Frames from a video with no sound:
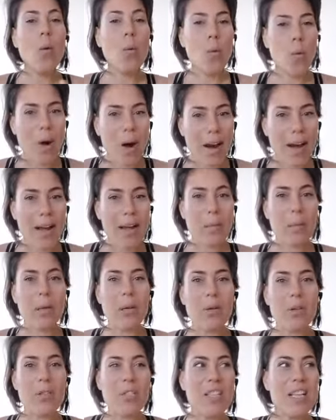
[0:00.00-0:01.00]
Why?
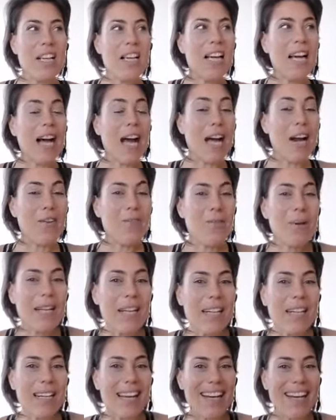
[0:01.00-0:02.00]
Because I
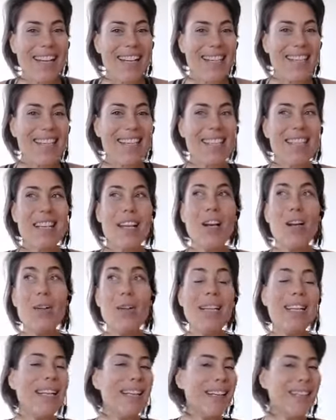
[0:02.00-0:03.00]
realized
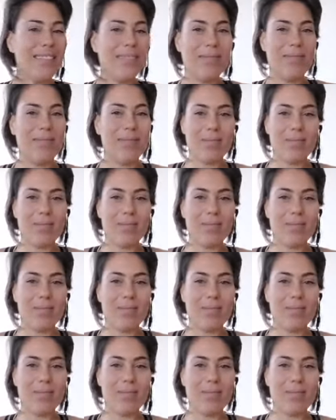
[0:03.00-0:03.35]
only